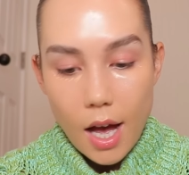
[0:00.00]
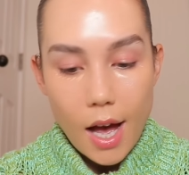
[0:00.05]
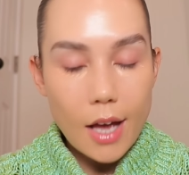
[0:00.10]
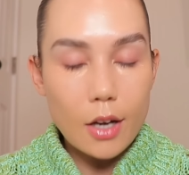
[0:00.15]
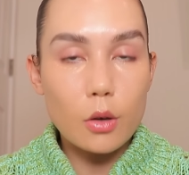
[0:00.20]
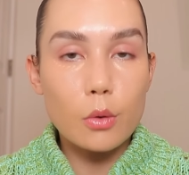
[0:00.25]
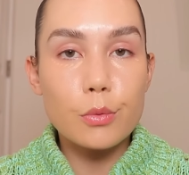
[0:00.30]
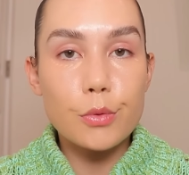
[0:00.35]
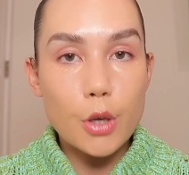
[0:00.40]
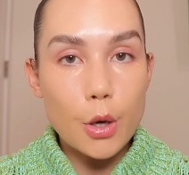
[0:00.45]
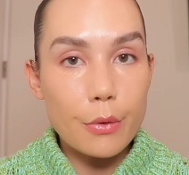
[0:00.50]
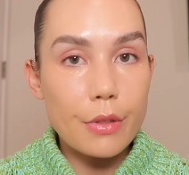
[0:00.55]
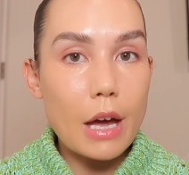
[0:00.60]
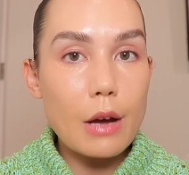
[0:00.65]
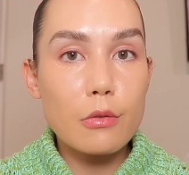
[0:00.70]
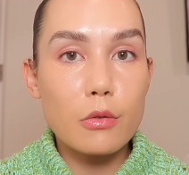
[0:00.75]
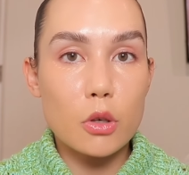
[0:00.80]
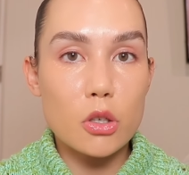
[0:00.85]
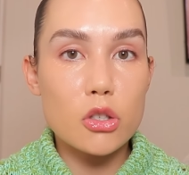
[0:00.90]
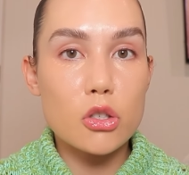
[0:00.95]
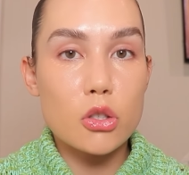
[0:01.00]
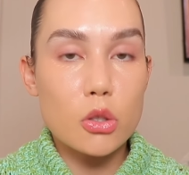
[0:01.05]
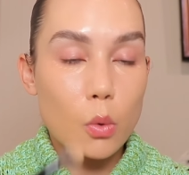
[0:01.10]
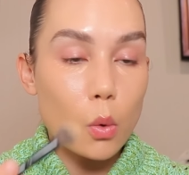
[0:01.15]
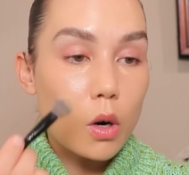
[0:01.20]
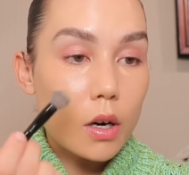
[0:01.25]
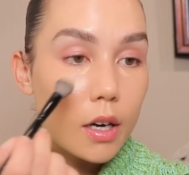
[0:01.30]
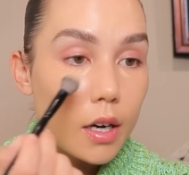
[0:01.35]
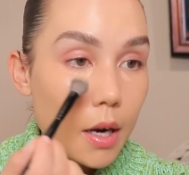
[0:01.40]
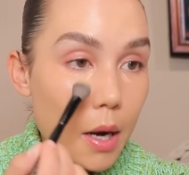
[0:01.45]
I don't know that for
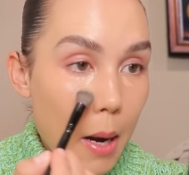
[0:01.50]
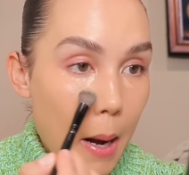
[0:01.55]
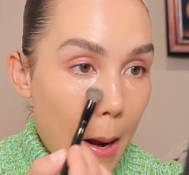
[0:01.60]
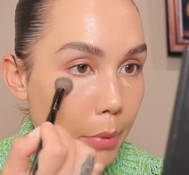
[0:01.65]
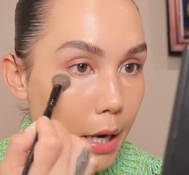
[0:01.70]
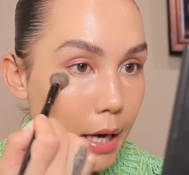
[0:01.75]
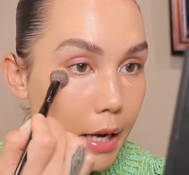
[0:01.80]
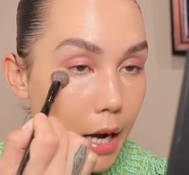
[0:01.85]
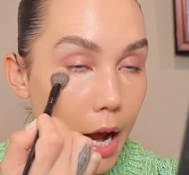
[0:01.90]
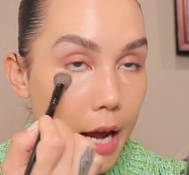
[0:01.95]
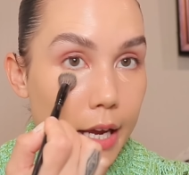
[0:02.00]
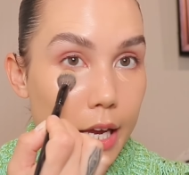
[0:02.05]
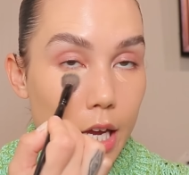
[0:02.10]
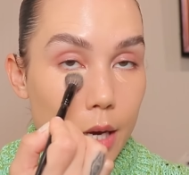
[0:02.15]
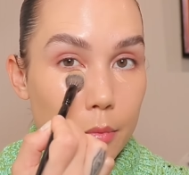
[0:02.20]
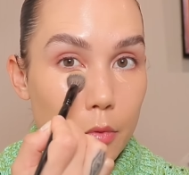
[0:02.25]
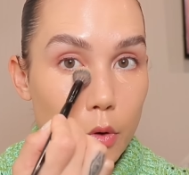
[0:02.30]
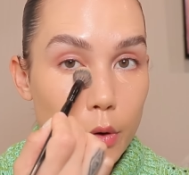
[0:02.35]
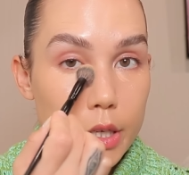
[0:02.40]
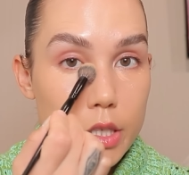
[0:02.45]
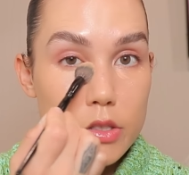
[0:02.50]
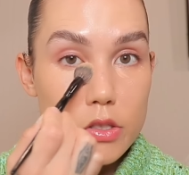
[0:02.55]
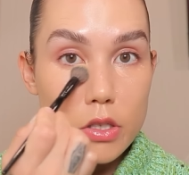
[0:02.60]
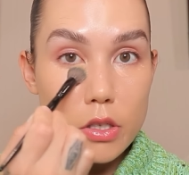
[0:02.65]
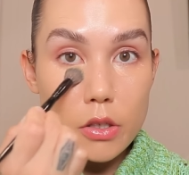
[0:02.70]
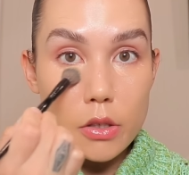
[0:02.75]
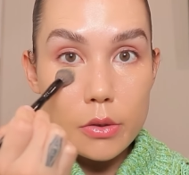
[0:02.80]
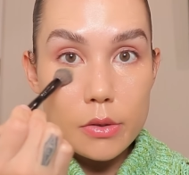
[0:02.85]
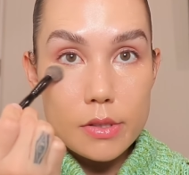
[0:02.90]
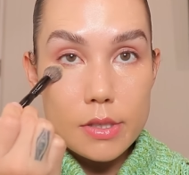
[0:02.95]
sure, but I am going
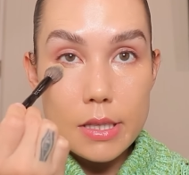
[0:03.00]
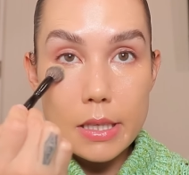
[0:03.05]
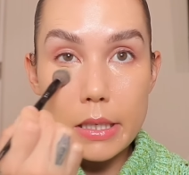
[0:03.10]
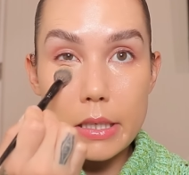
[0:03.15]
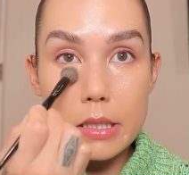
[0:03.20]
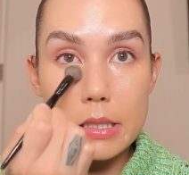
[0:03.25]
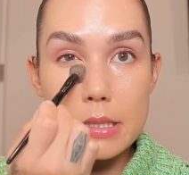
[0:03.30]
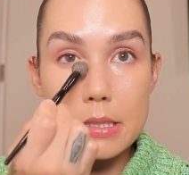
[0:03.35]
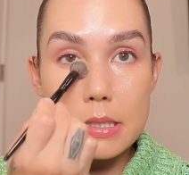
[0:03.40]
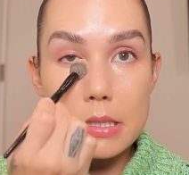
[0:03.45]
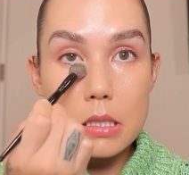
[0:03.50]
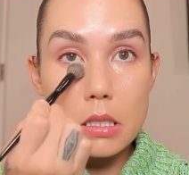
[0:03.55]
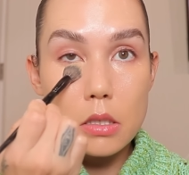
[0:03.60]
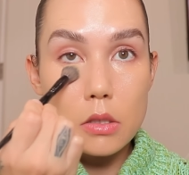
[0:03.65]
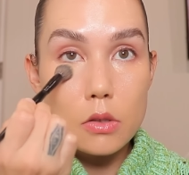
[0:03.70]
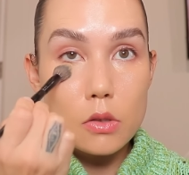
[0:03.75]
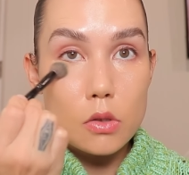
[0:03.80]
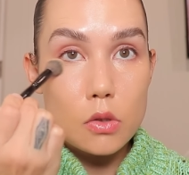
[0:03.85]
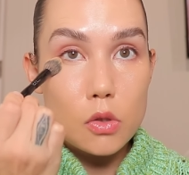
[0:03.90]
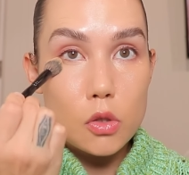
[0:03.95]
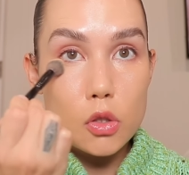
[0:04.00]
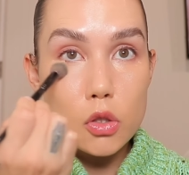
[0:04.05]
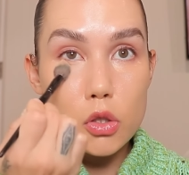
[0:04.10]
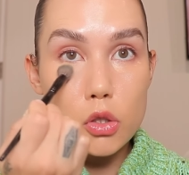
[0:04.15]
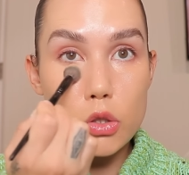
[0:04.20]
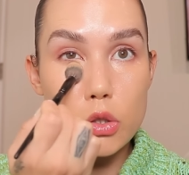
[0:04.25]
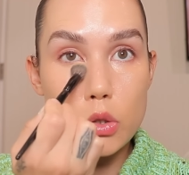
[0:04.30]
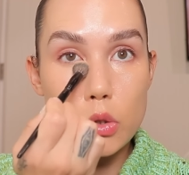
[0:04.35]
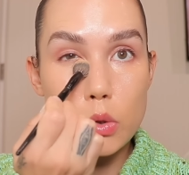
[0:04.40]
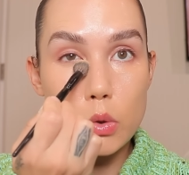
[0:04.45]
to use this
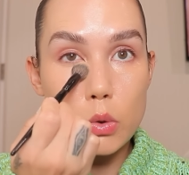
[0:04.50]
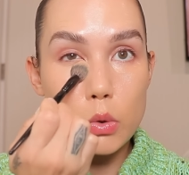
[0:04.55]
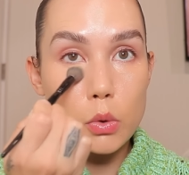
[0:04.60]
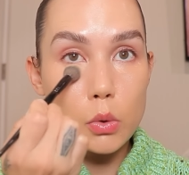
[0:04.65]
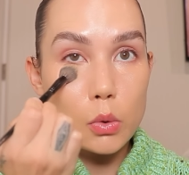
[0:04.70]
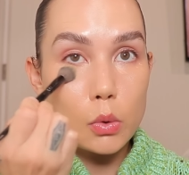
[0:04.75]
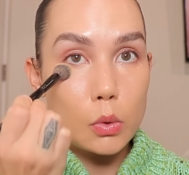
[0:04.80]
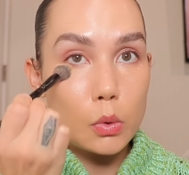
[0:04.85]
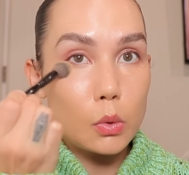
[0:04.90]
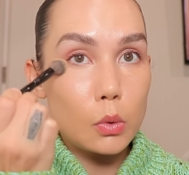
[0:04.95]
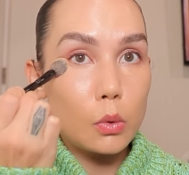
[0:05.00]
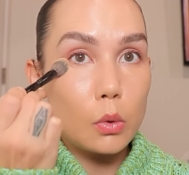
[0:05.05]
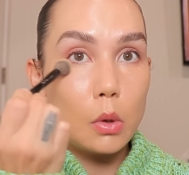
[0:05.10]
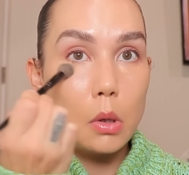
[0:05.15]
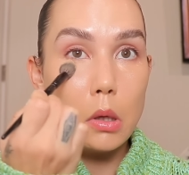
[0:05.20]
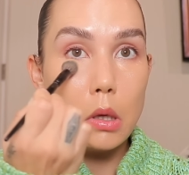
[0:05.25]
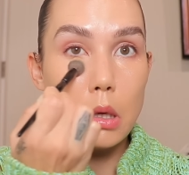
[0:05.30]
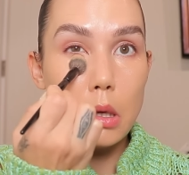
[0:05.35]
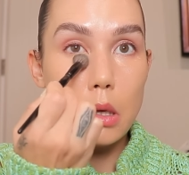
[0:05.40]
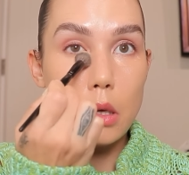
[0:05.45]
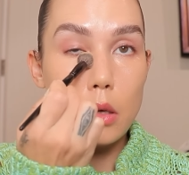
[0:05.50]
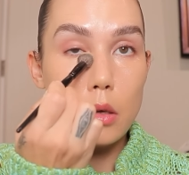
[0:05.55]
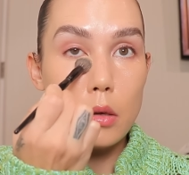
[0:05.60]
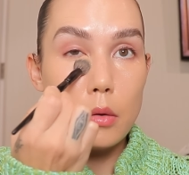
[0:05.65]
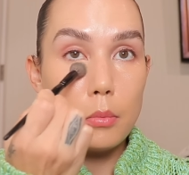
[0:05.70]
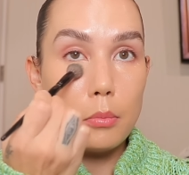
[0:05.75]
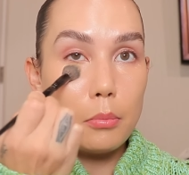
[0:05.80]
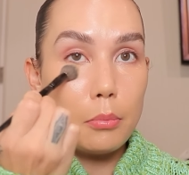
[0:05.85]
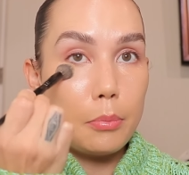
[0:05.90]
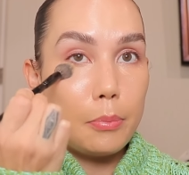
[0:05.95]
to
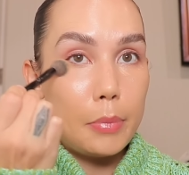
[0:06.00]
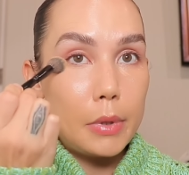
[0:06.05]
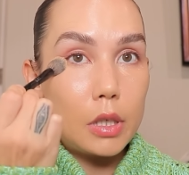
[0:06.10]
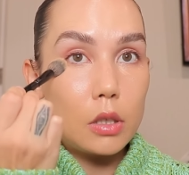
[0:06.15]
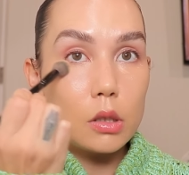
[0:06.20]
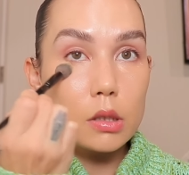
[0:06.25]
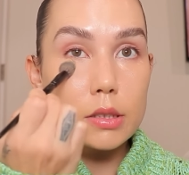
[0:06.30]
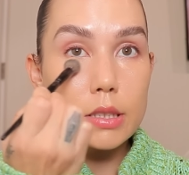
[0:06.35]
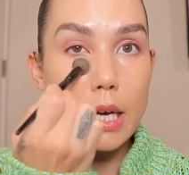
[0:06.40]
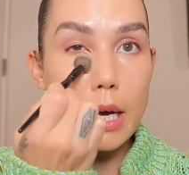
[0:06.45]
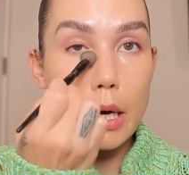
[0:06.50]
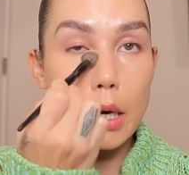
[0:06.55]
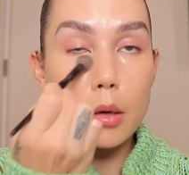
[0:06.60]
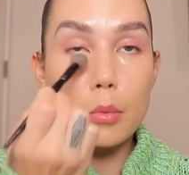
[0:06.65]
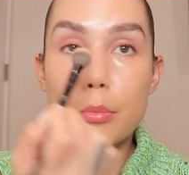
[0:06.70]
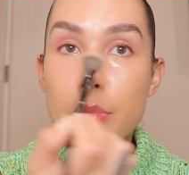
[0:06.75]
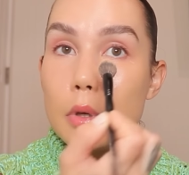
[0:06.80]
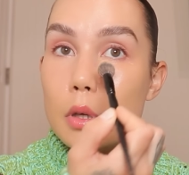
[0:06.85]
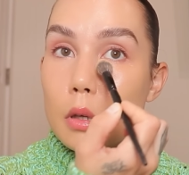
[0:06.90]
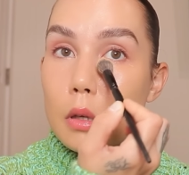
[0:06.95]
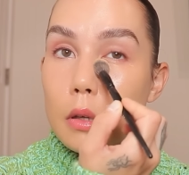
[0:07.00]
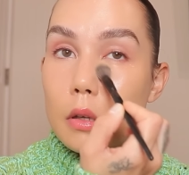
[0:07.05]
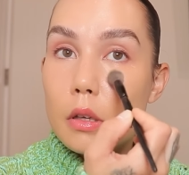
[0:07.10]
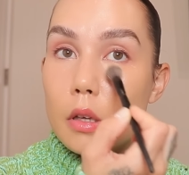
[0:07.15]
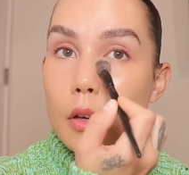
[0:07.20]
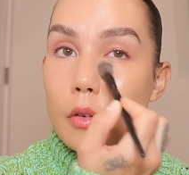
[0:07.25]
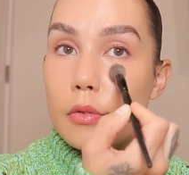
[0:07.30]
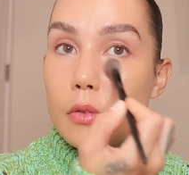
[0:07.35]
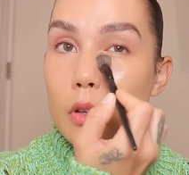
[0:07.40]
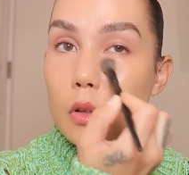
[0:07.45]
build up
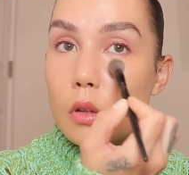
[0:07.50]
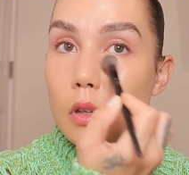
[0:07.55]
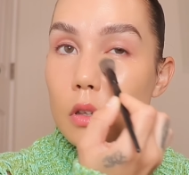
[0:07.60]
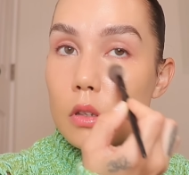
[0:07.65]
a few